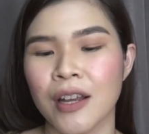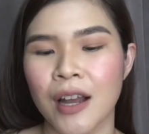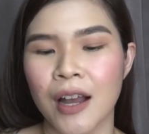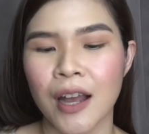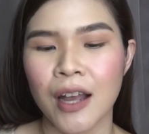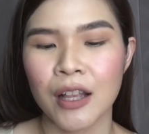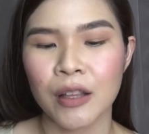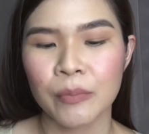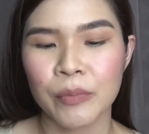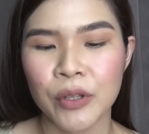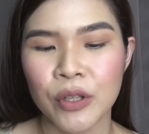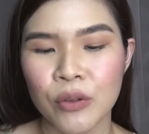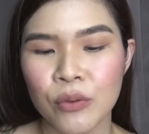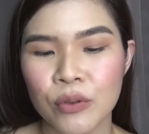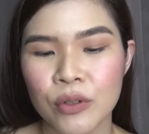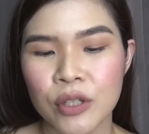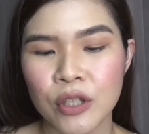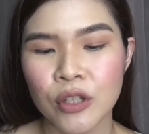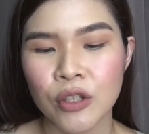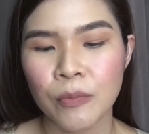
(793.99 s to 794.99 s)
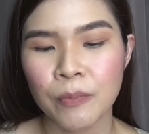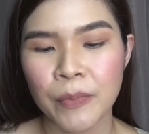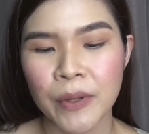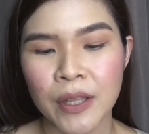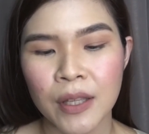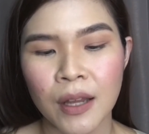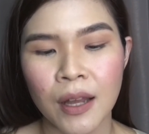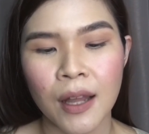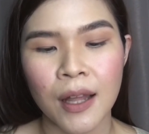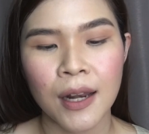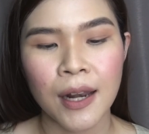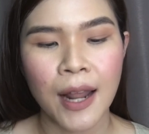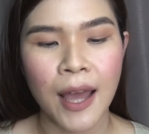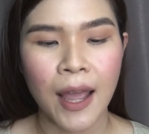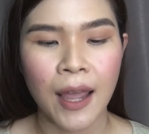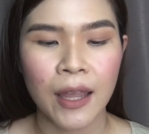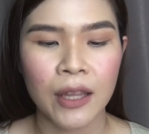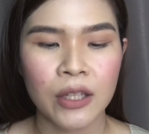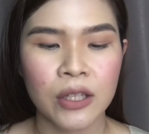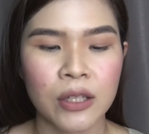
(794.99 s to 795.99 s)
I'll be using yung
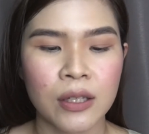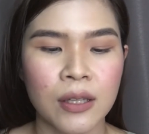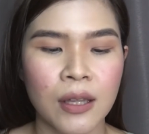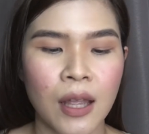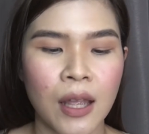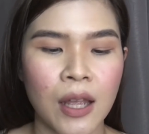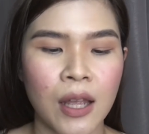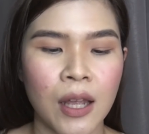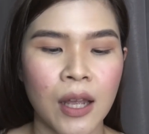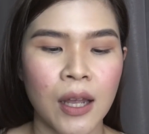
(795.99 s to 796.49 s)
pinaka-light na